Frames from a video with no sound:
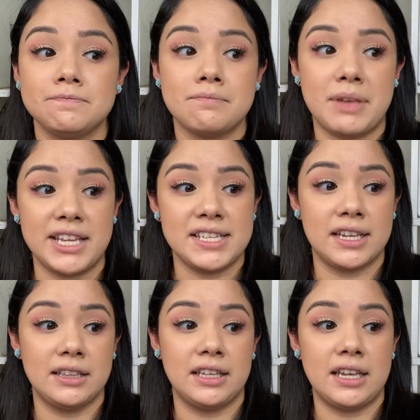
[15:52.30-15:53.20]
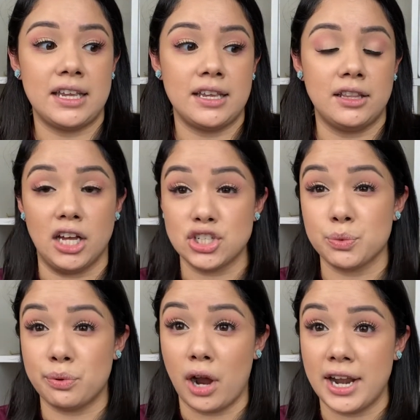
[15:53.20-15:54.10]
basically launch a
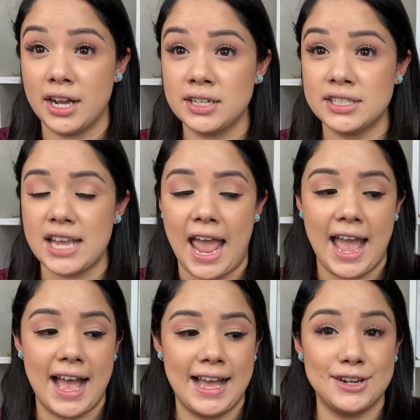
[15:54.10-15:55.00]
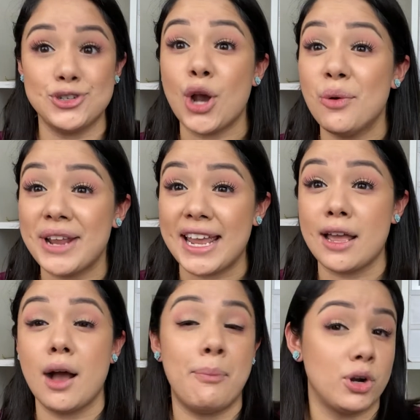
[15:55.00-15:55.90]
product and
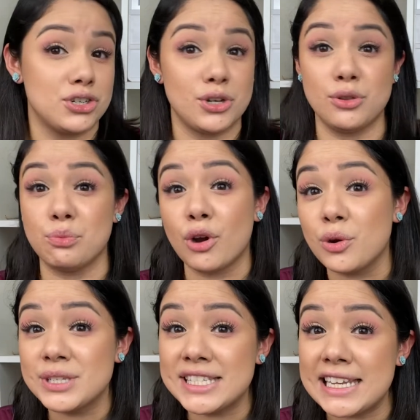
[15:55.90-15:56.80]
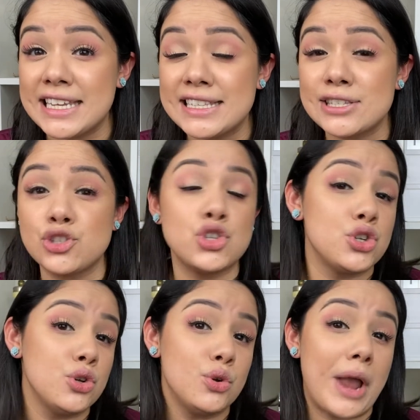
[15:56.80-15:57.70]
donate a portion of the proceeds
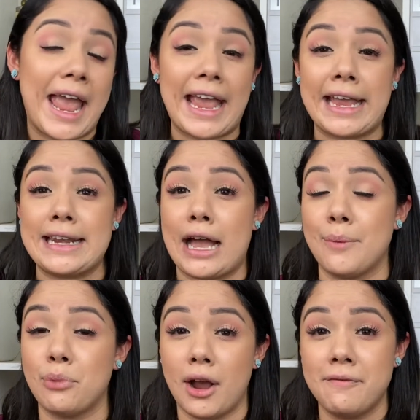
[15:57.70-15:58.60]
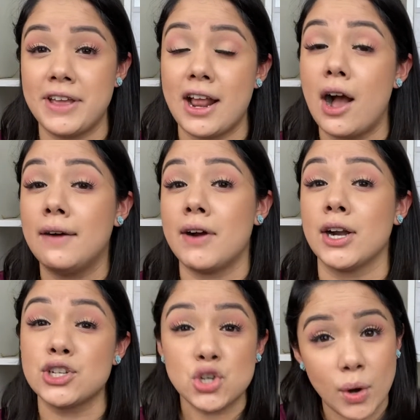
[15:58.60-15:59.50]
to a nonprofit of
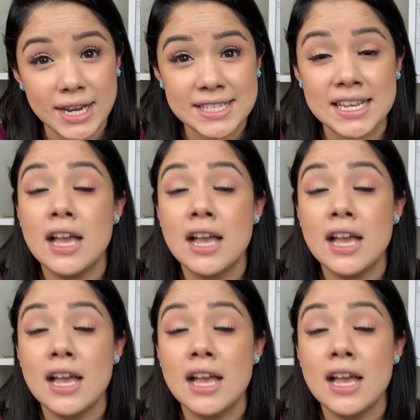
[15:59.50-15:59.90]
our choice.